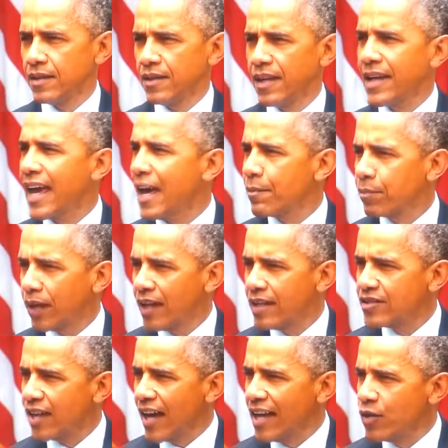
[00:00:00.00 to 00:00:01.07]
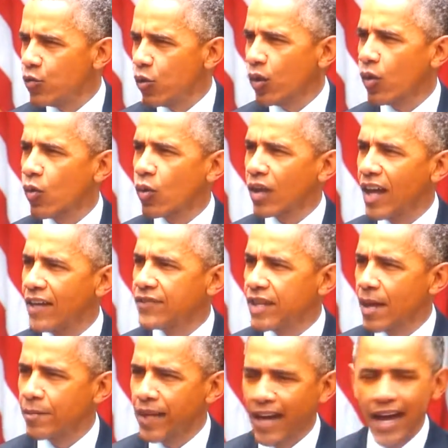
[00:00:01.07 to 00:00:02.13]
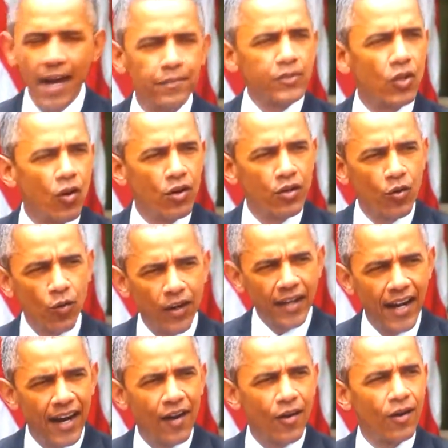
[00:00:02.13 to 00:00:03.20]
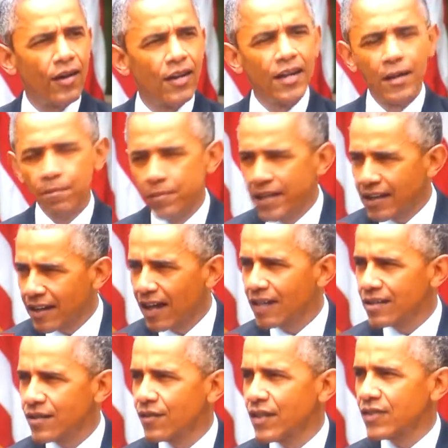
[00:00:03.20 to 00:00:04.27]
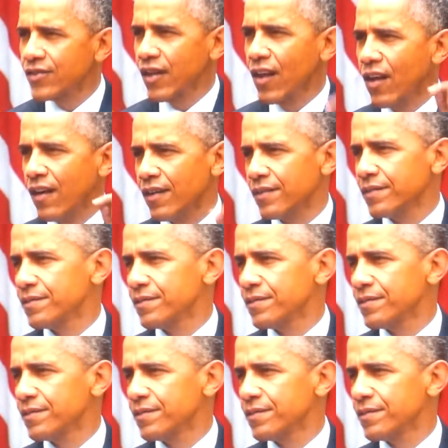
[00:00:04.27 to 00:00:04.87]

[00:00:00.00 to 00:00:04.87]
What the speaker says: They can't place annual or lifetime caps on your care because of this law.